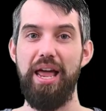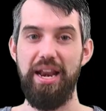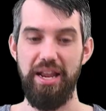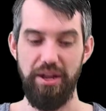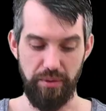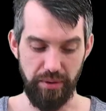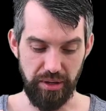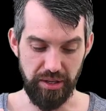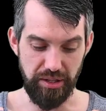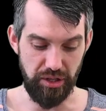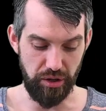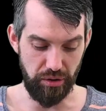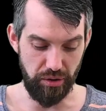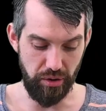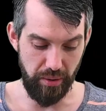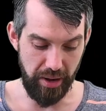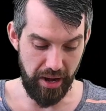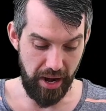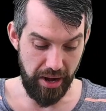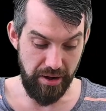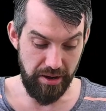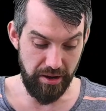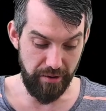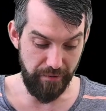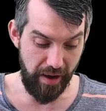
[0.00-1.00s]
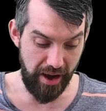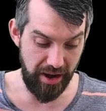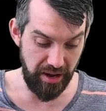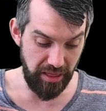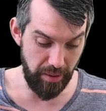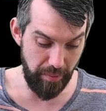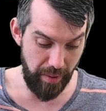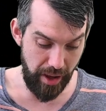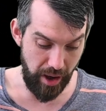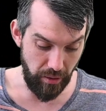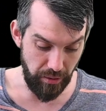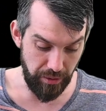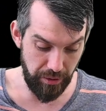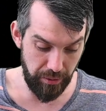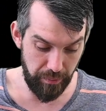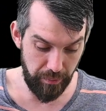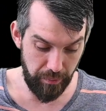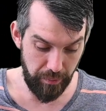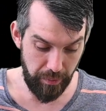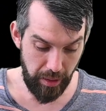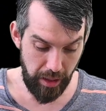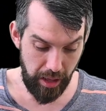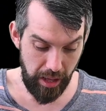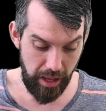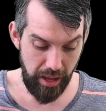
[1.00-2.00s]
n equal to 0 and dividing them out.
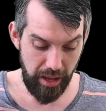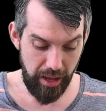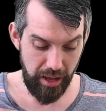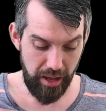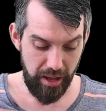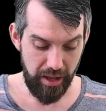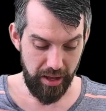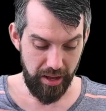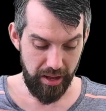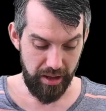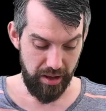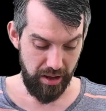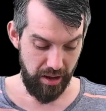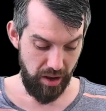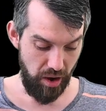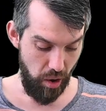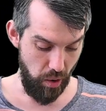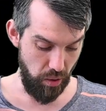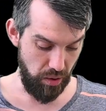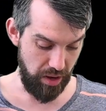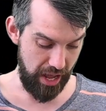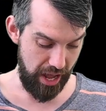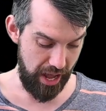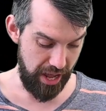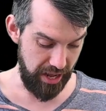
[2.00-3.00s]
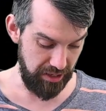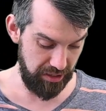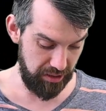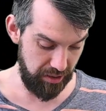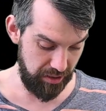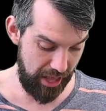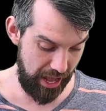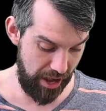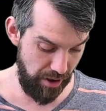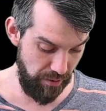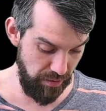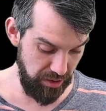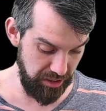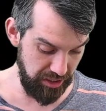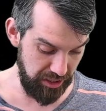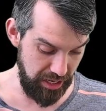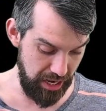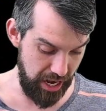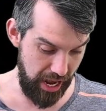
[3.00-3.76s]
Okay, so that was